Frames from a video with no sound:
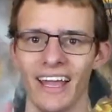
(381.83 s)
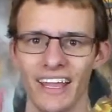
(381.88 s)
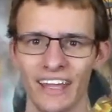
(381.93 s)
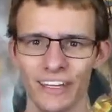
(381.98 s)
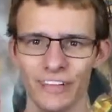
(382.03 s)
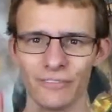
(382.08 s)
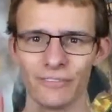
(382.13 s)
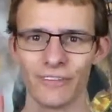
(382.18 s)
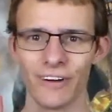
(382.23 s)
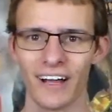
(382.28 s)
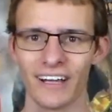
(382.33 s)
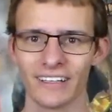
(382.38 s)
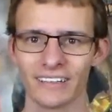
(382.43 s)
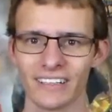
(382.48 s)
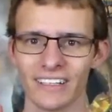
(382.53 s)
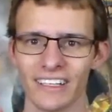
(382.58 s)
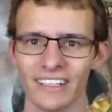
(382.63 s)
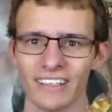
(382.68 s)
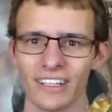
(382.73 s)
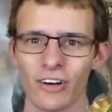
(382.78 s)
And
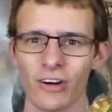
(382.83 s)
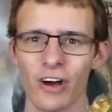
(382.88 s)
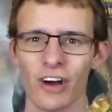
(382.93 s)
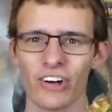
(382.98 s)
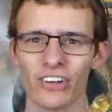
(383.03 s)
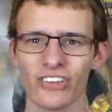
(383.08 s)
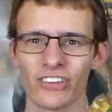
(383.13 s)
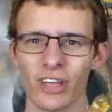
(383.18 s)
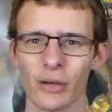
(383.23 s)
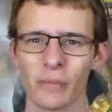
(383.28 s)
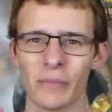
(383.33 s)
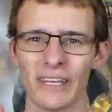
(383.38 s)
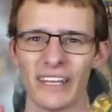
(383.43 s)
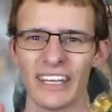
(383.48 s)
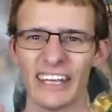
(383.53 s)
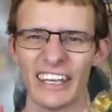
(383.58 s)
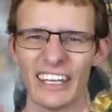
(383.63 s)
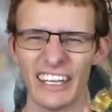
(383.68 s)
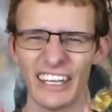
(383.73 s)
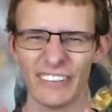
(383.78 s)
finally, there are some
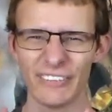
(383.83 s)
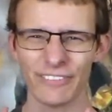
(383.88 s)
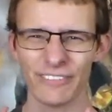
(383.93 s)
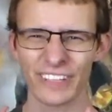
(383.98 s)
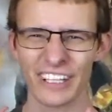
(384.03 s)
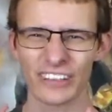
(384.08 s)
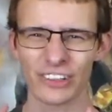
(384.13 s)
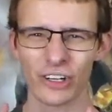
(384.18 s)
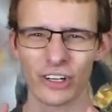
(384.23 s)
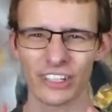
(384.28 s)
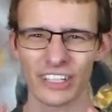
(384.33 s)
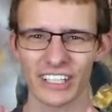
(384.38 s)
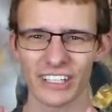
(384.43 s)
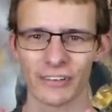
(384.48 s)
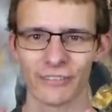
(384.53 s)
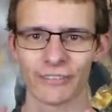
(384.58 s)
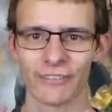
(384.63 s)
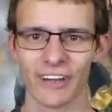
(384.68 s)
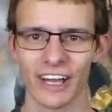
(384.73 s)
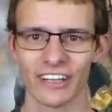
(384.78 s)
iffy looking
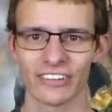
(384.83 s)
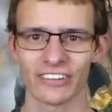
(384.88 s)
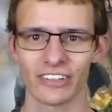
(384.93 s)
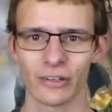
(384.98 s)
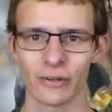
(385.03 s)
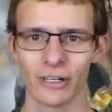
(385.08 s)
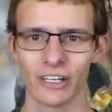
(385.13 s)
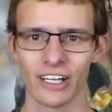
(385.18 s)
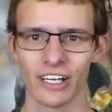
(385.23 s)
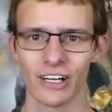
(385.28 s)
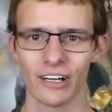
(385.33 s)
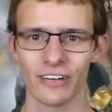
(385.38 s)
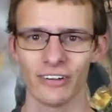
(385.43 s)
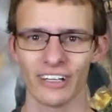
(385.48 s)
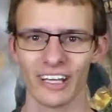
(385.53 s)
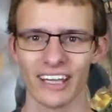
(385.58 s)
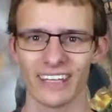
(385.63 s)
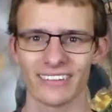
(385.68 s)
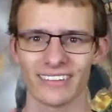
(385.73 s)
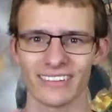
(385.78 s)
effects here and there
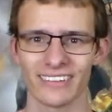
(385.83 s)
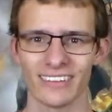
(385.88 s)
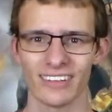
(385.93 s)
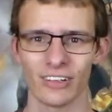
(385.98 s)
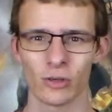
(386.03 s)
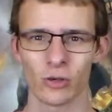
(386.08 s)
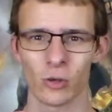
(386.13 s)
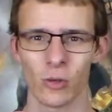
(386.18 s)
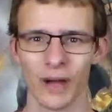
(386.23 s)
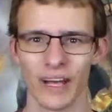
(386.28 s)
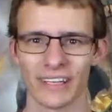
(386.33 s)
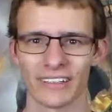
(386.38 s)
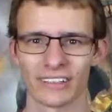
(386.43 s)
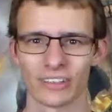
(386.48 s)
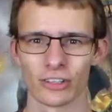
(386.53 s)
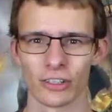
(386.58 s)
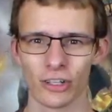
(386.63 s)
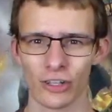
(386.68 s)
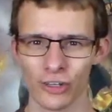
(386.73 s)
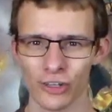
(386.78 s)
that didn't
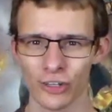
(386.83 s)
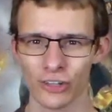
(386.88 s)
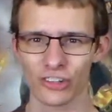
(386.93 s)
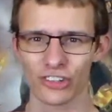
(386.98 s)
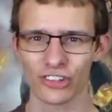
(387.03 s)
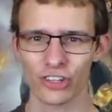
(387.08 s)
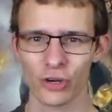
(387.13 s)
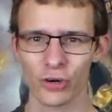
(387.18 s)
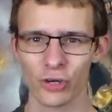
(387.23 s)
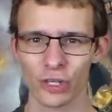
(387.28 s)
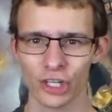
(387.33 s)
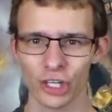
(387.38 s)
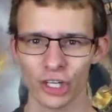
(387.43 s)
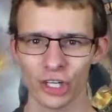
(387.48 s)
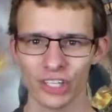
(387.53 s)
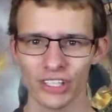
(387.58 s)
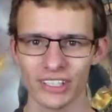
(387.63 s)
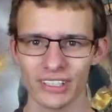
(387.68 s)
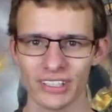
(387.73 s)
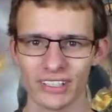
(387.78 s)
quite look so
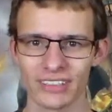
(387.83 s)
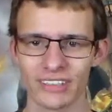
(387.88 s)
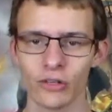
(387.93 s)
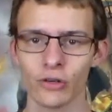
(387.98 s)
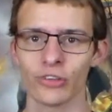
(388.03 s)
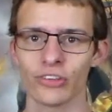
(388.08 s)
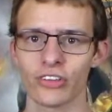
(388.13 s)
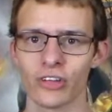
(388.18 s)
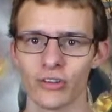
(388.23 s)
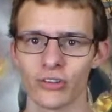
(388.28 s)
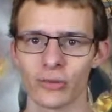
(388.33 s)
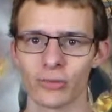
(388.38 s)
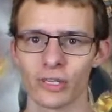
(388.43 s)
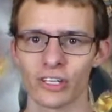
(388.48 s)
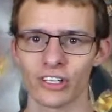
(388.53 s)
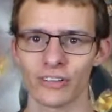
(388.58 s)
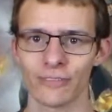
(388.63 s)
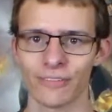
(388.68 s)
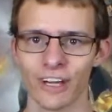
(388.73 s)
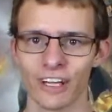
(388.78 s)
good. There were still some
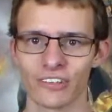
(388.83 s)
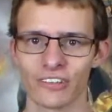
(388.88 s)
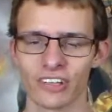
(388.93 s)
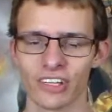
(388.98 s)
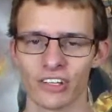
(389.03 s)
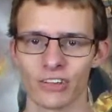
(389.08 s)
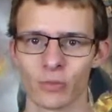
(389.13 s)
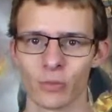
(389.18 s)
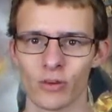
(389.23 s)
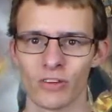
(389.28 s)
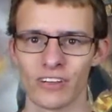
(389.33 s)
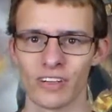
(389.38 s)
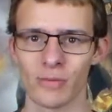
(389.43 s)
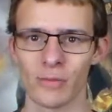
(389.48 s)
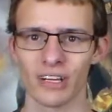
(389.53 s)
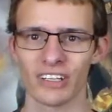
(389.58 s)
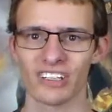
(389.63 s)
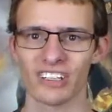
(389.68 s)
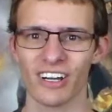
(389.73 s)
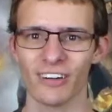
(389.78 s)
good effects in this movie,
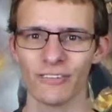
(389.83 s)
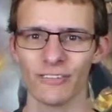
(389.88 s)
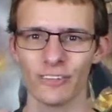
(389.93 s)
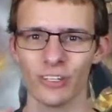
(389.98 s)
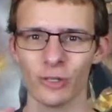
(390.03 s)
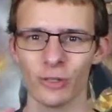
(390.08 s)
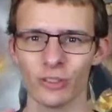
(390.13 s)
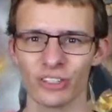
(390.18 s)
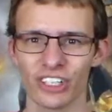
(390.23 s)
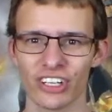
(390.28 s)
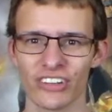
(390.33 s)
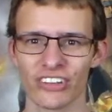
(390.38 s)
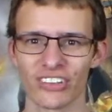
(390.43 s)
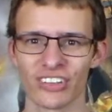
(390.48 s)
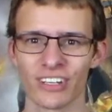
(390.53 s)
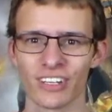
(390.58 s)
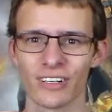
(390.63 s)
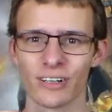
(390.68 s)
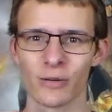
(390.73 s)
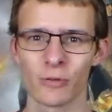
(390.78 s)
but a few
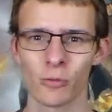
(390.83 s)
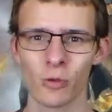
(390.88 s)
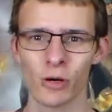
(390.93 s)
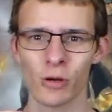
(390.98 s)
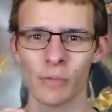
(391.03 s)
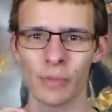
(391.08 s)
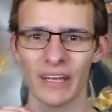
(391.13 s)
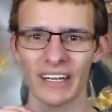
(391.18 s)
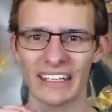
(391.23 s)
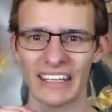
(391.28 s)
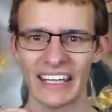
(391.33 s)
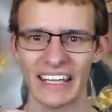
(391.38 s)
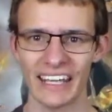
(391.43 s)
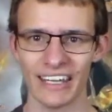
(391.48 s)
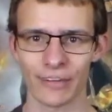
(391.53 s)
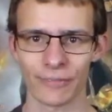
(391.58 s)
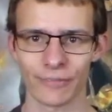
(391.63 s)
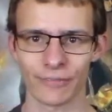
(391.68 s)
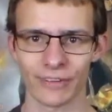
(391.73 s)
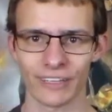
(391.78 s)
just were a bit
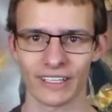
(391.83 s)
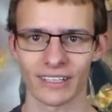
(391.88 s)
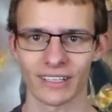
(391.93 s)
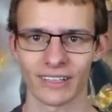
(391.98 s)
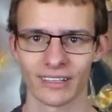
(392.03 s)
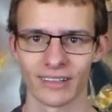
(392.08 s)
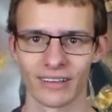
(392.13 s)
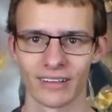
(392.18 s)
iffy.